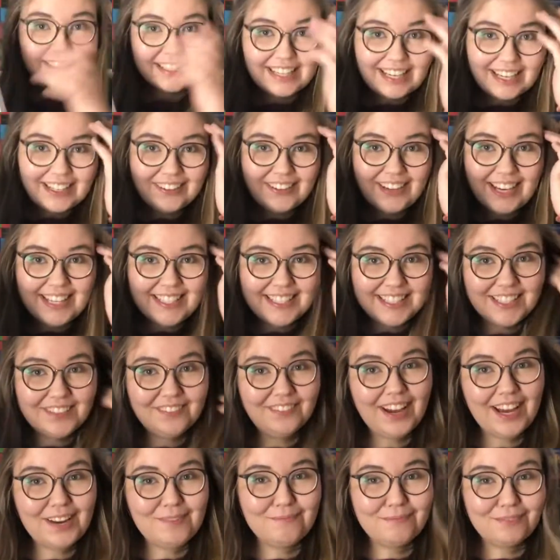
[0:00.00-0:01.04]
So, as you
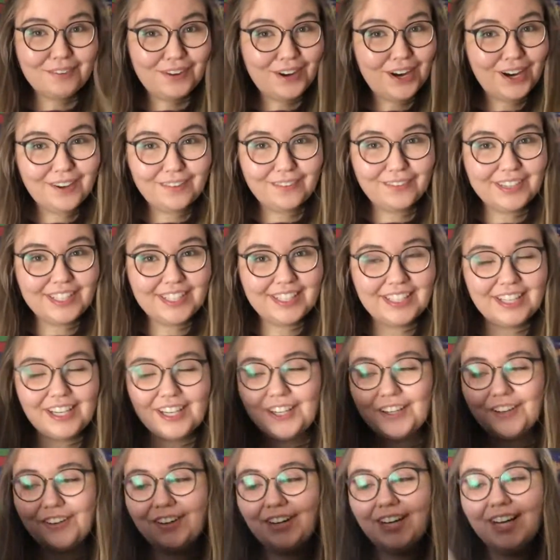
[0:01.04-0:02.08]
might probably
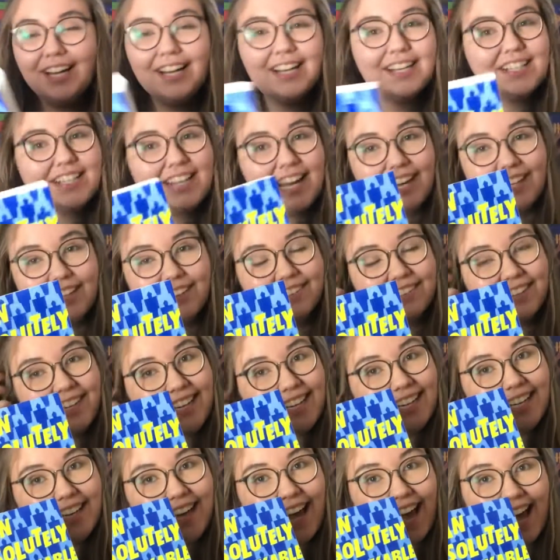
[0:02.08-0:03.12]
know, John
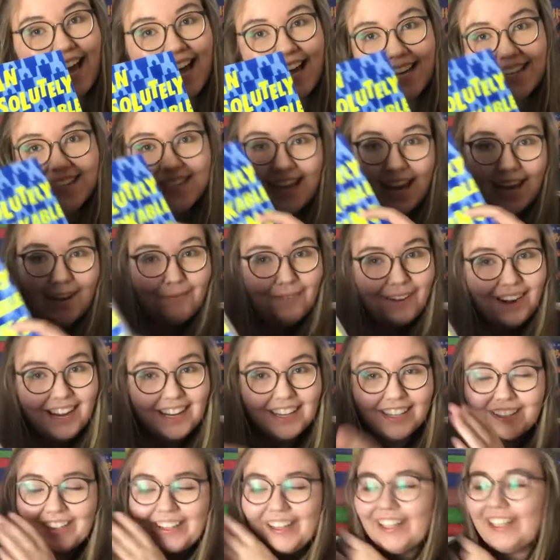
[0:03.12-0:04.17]
Green has a
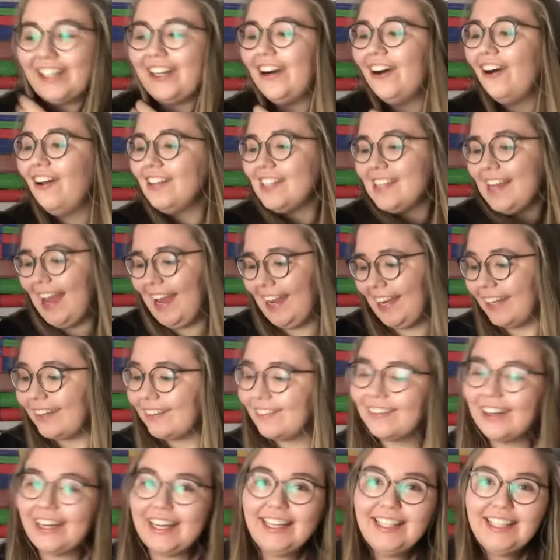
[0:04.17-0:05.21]
brother called Hank
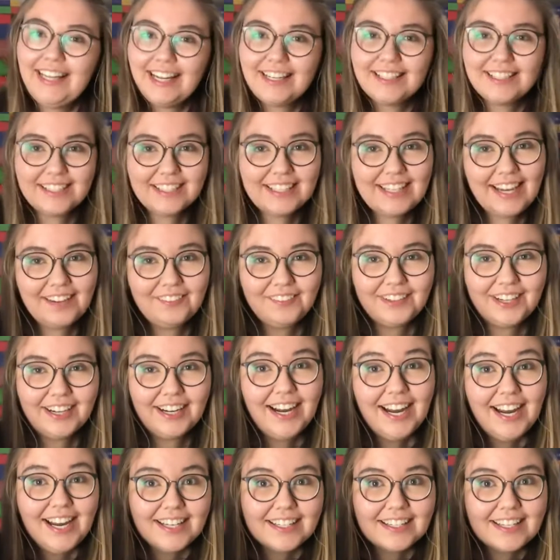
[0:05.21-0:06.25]
Green, and
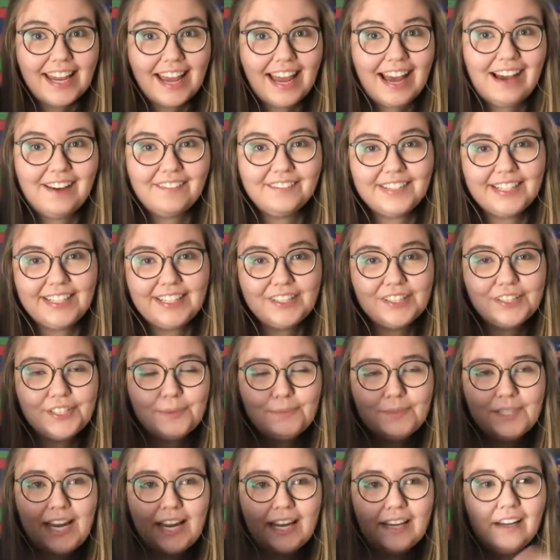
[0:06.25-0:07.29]
together they have the
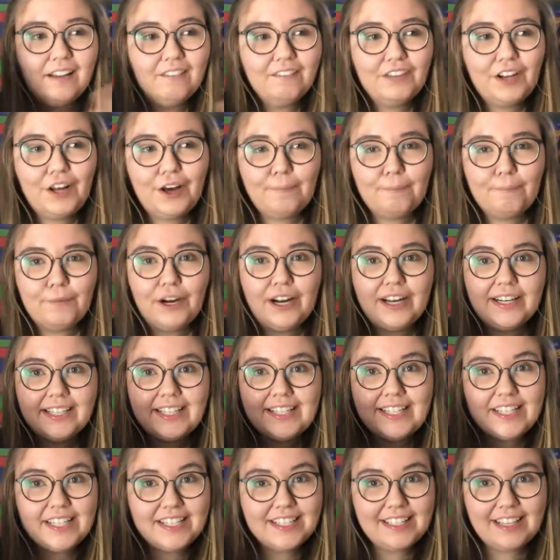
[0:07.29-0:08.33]
YouTube channel
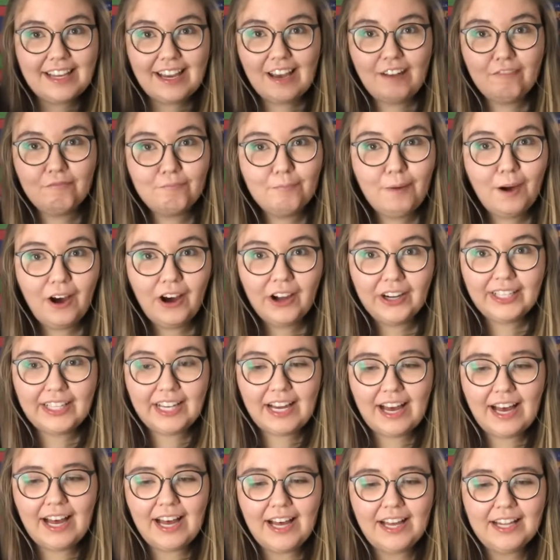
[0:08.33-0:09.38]
Vlogbrothers, they have
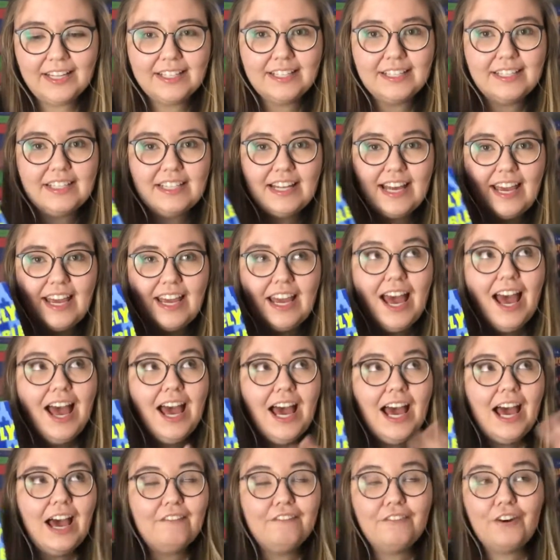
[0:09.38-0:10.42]
podcasts, they
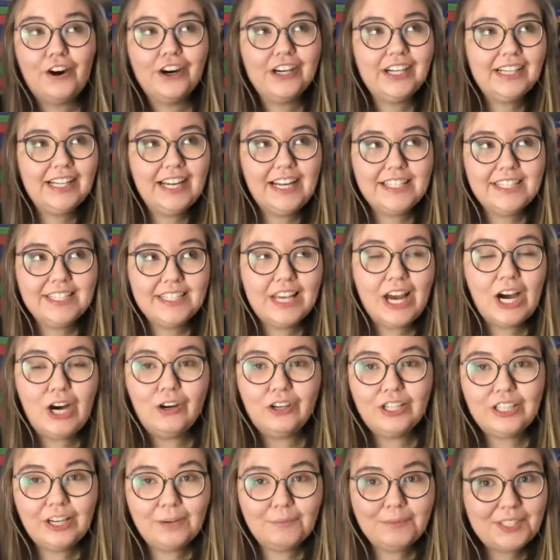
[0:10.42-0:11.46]
have organized the
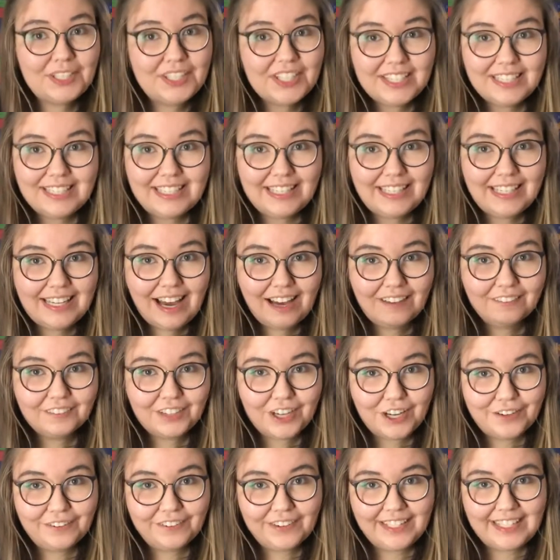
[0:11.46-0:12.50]
whole community of
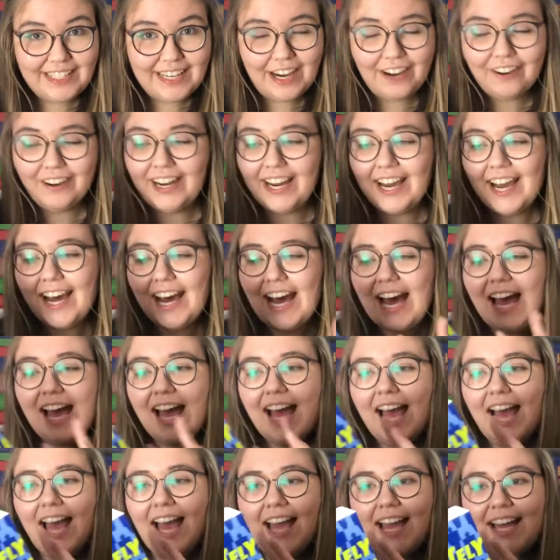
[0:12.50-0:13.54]
Nerdfighteria,
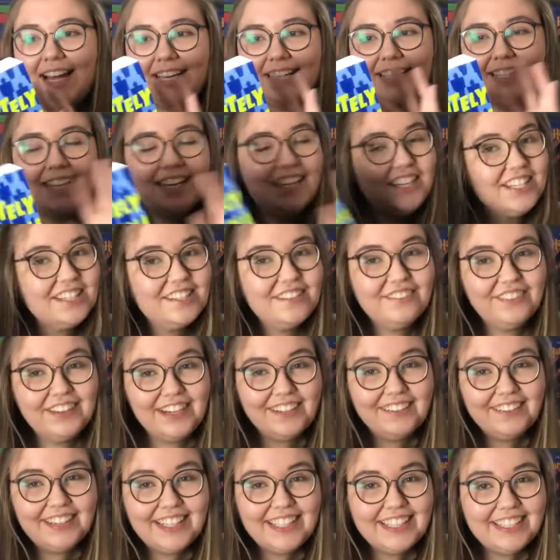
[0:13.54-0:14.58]
and they're just
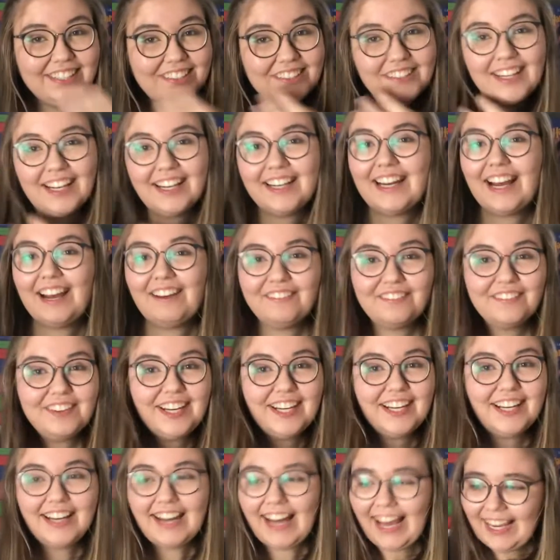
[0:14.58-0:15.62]
really cool, and I
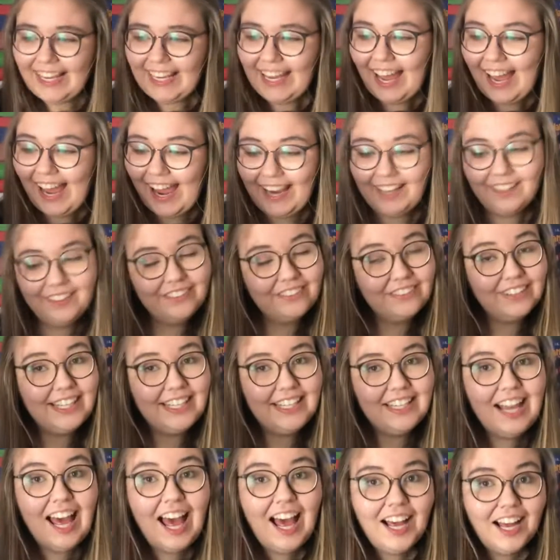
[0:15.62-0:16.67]
really like Hank
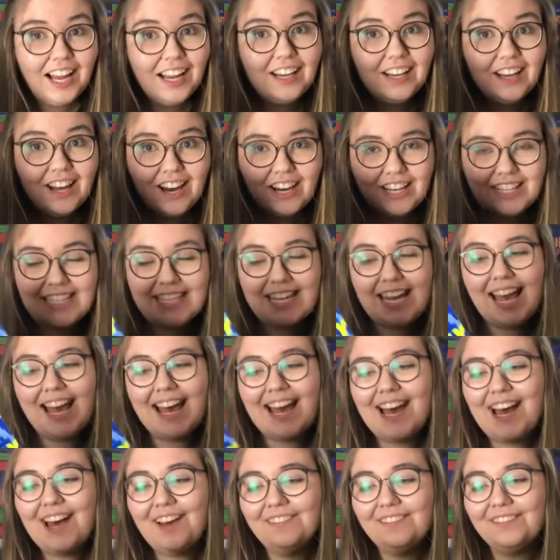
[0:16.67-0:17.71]
Green a lot.
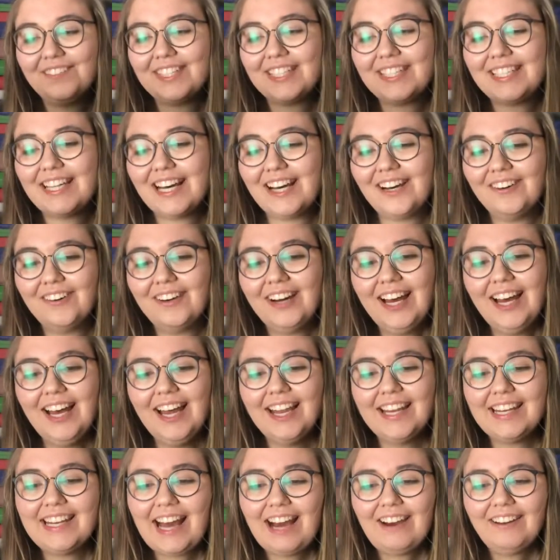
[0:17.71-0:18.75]
So
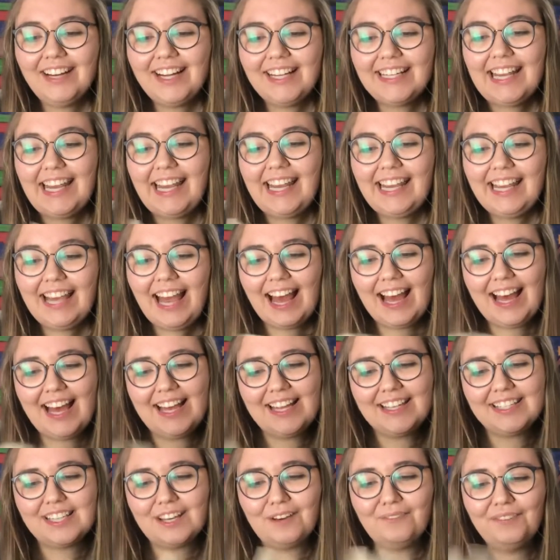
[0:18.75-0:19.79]
now that he
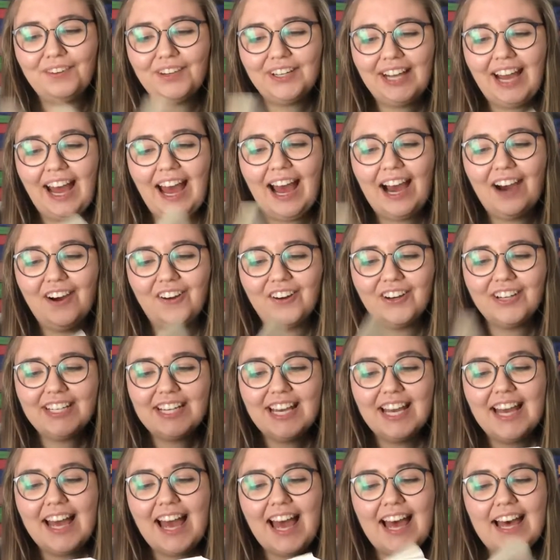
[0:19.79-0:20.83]
has a book out
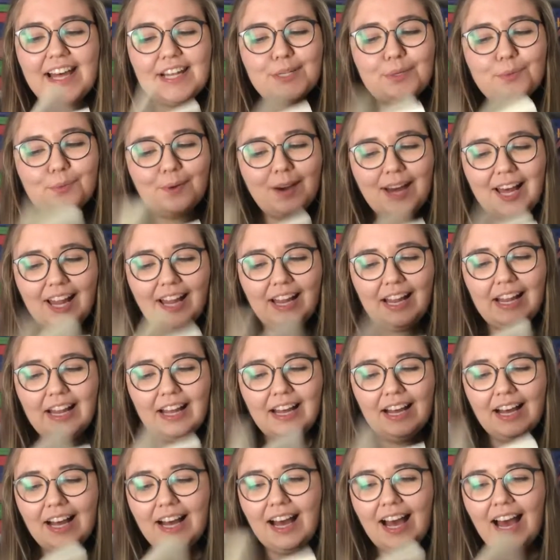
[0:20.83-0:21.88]
as
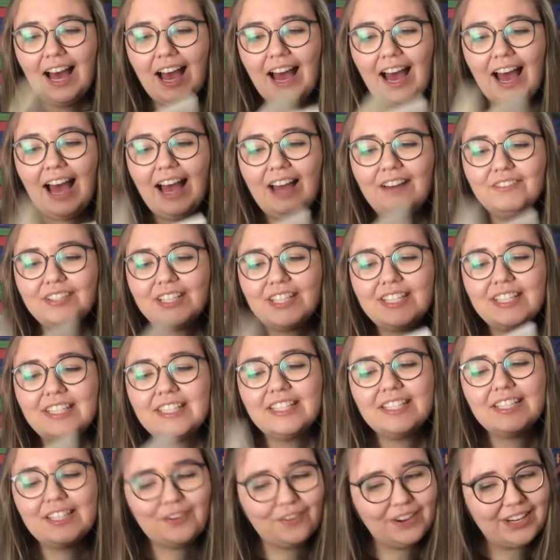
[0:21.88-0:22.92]
well, I'm
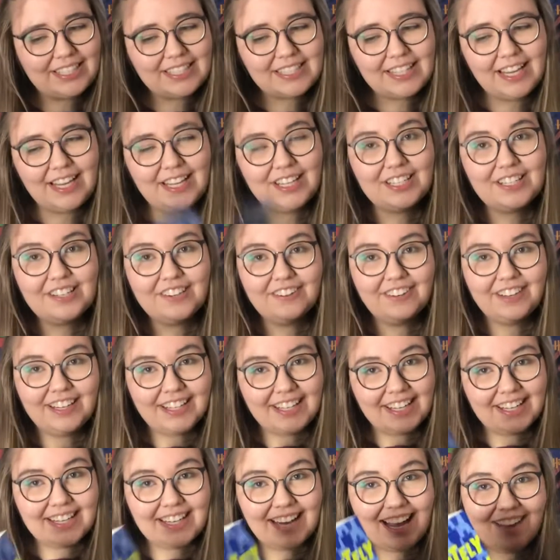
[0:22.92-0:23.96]
just so excited to read
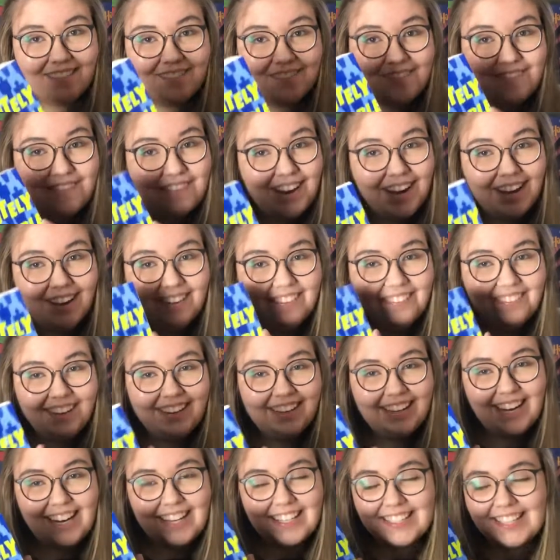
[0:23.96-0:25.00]
it. I'm
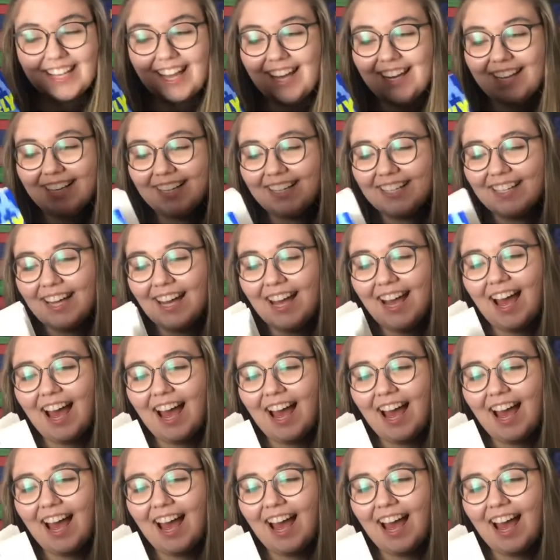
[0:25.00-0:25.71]
very excited.